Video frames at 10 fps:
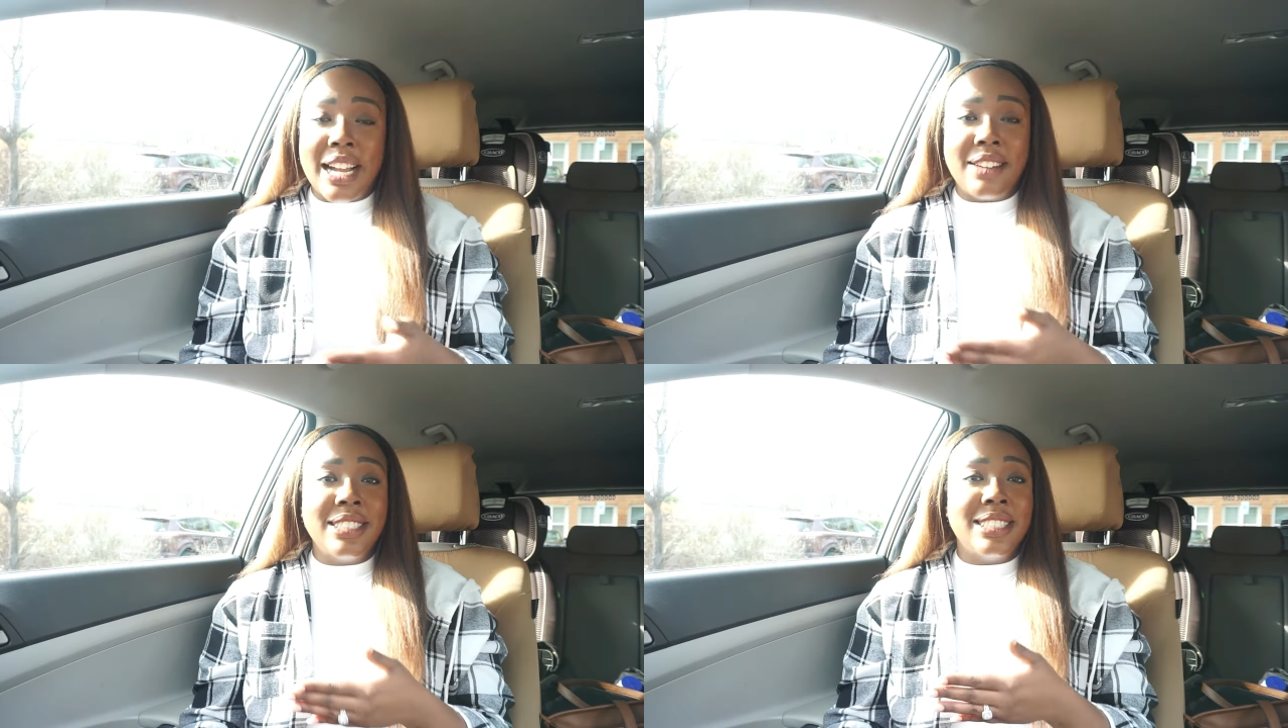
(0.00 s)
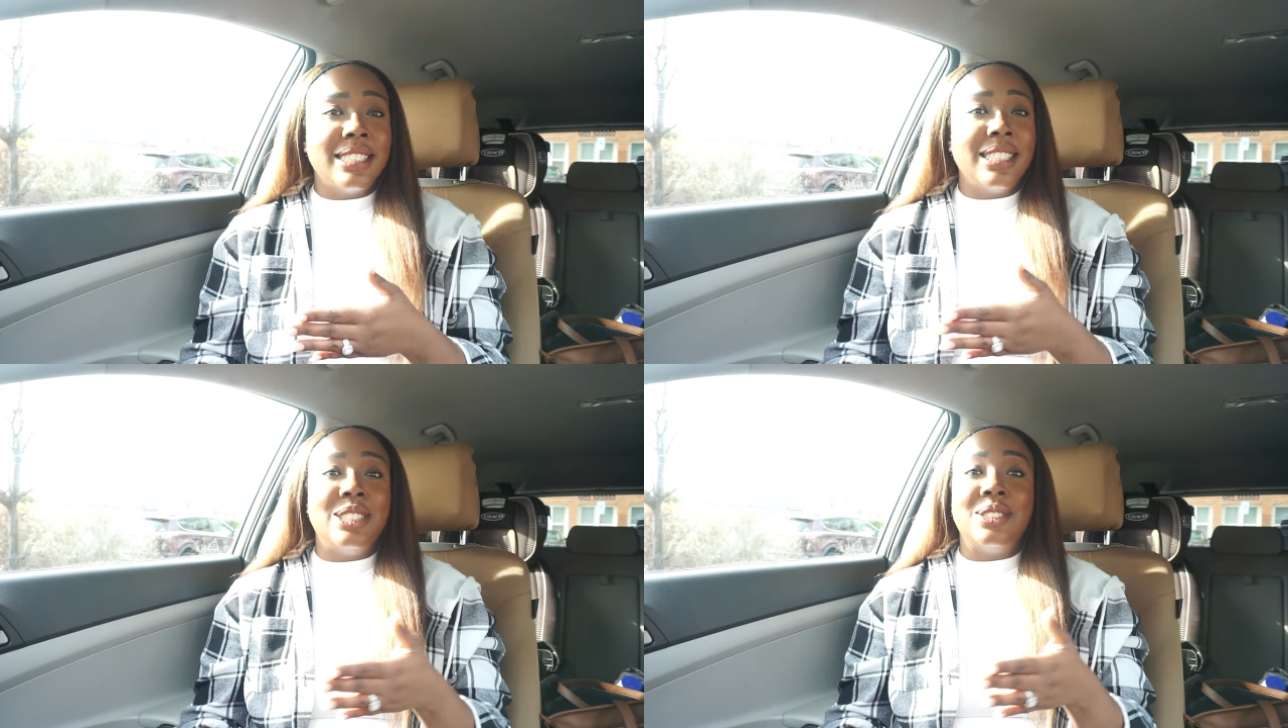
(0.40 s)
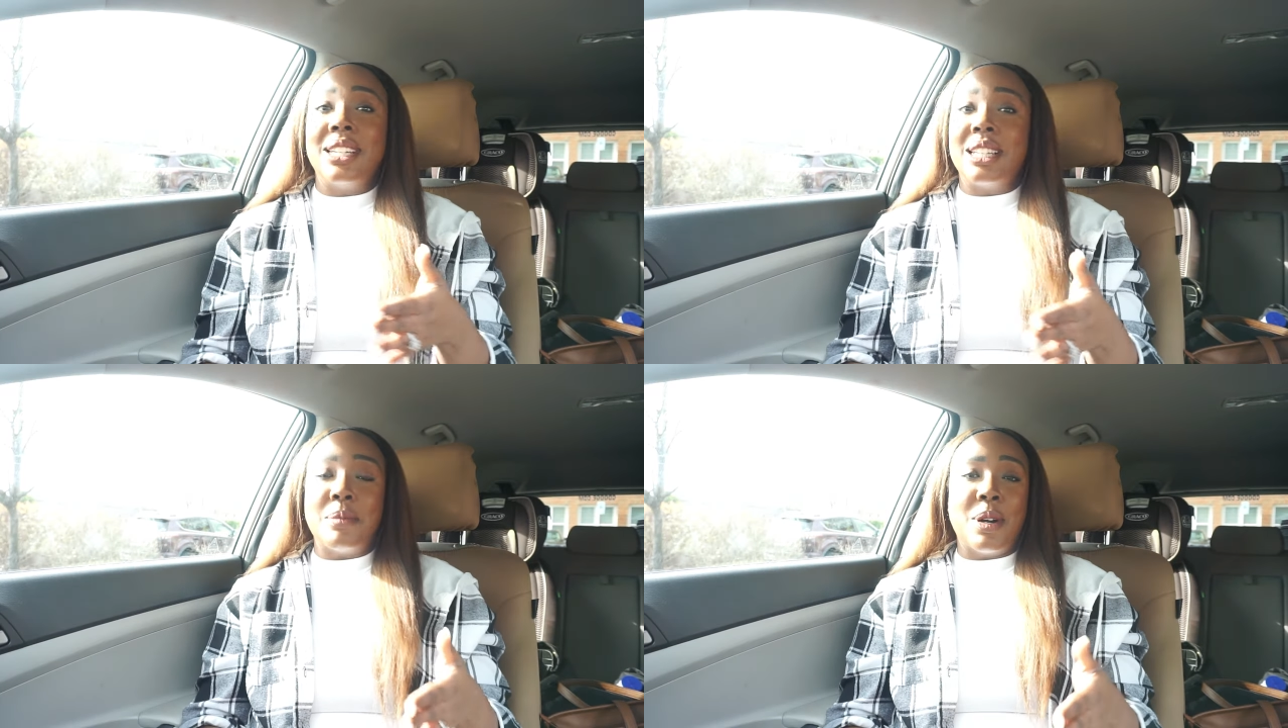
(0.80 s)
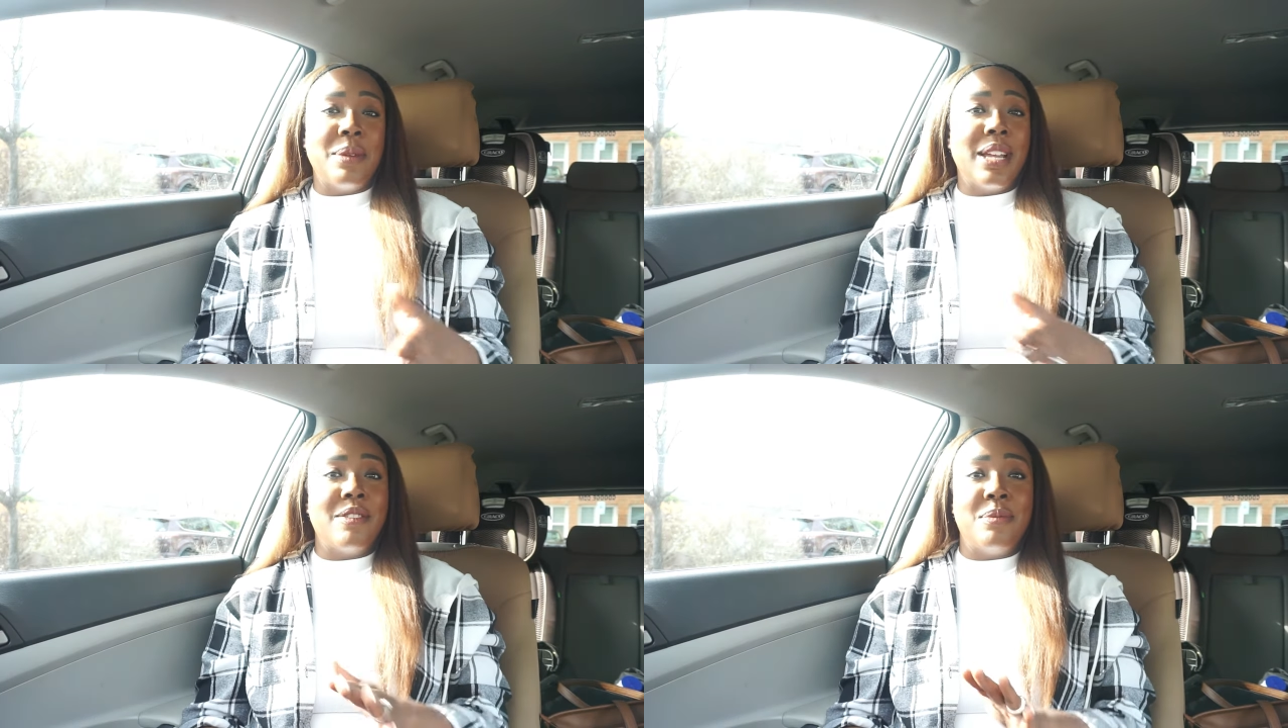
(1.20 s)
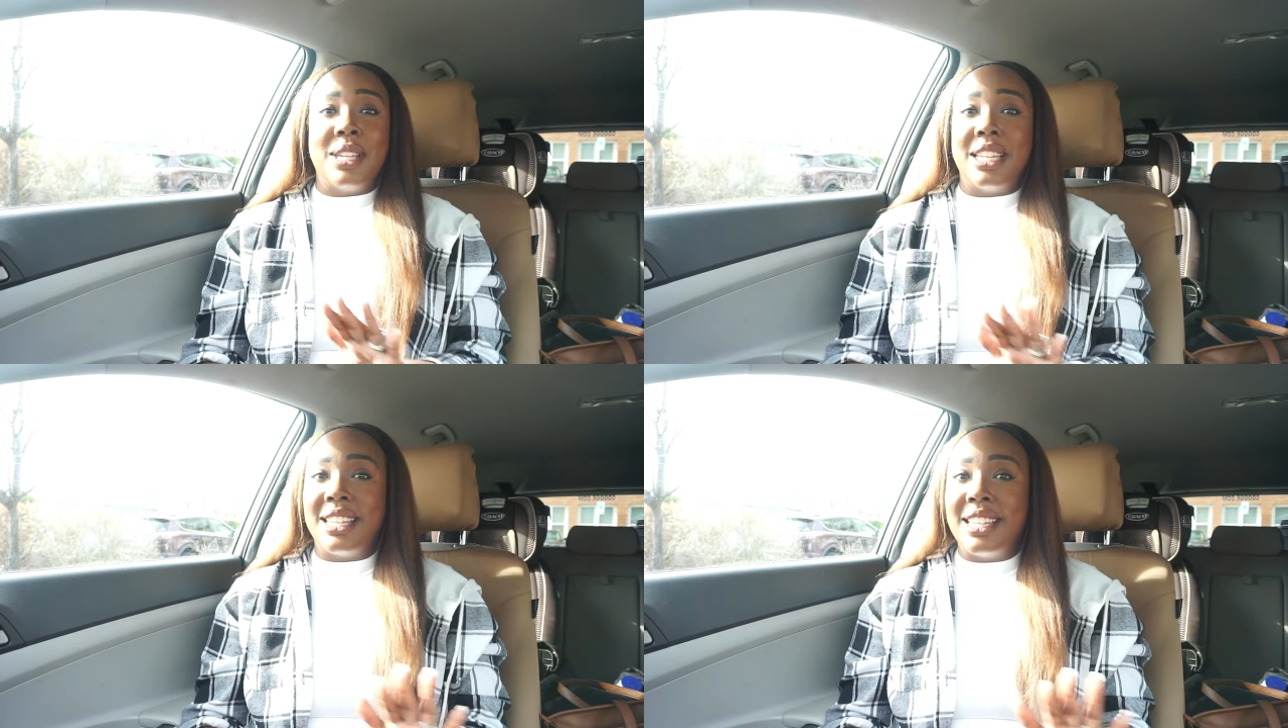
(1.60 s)
I was just enjoying the moment of love
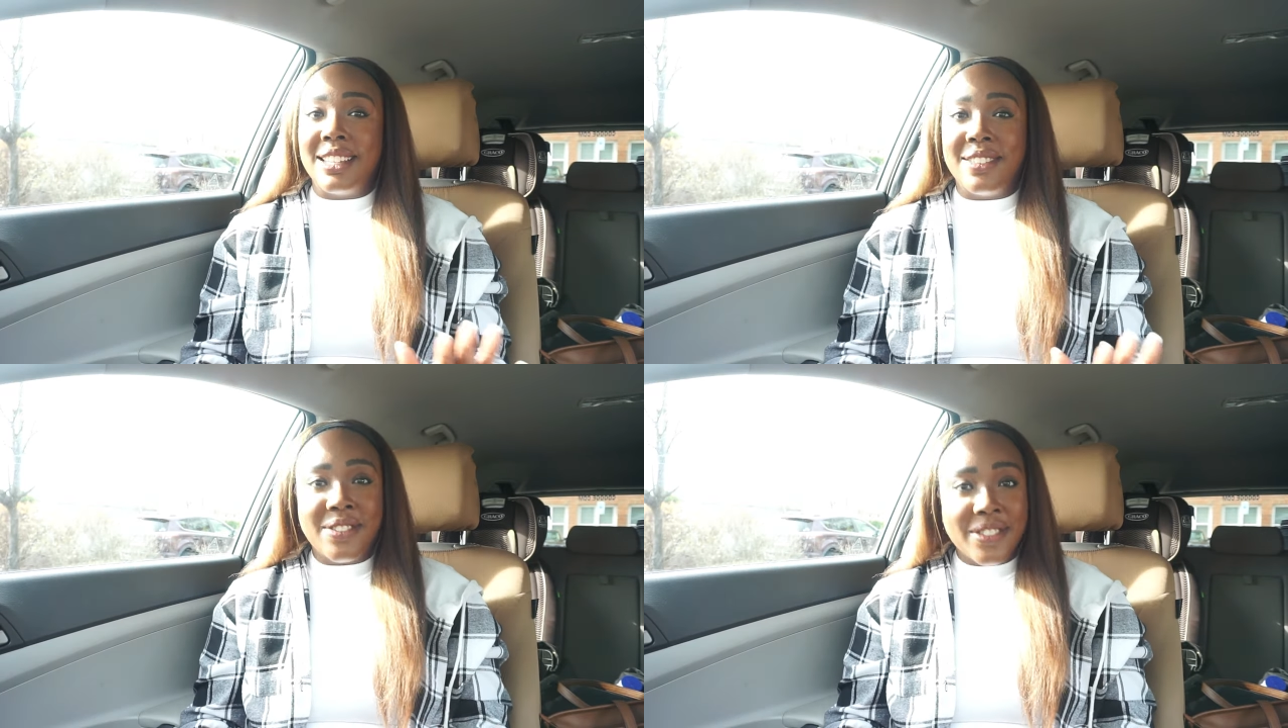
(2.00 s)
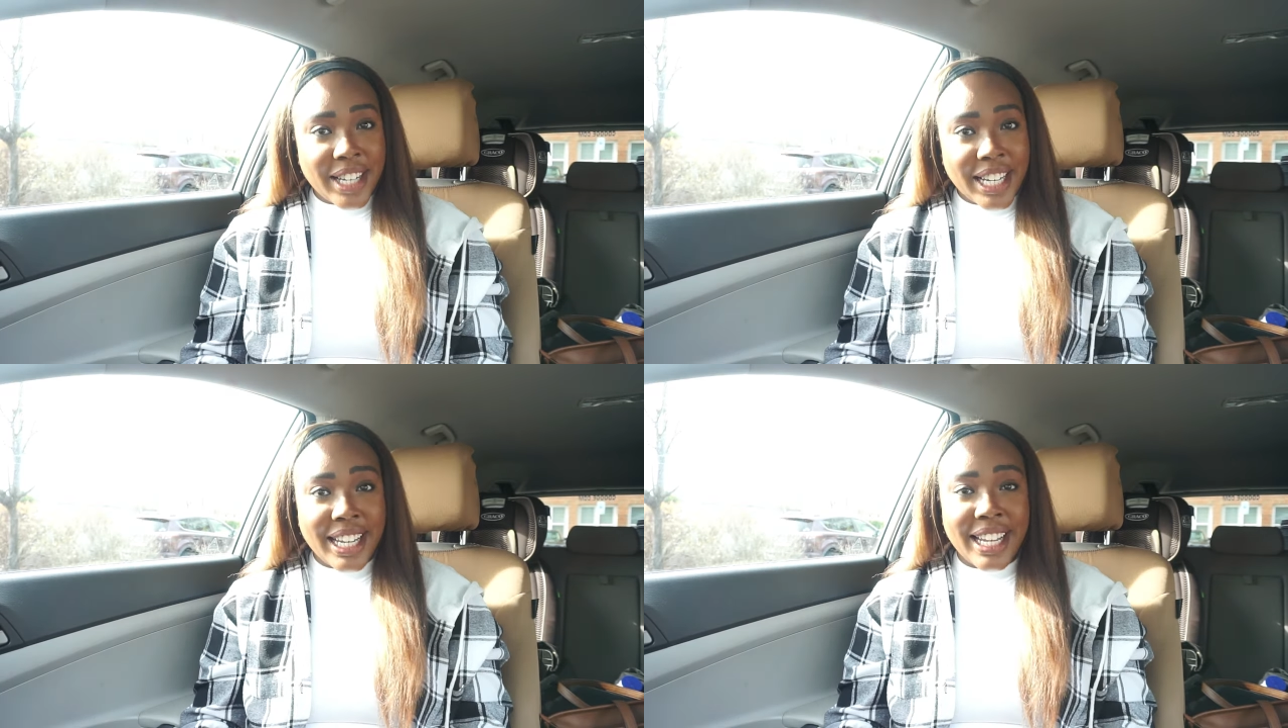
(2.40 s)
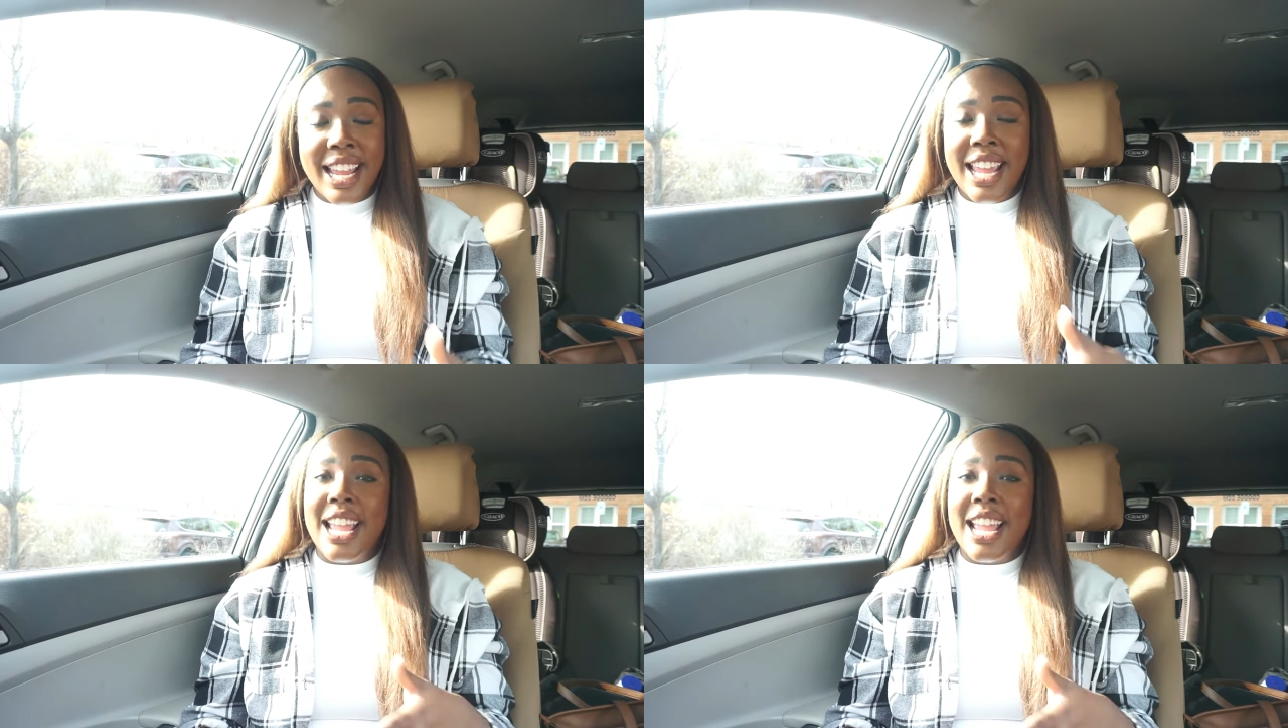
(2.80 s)
being kid free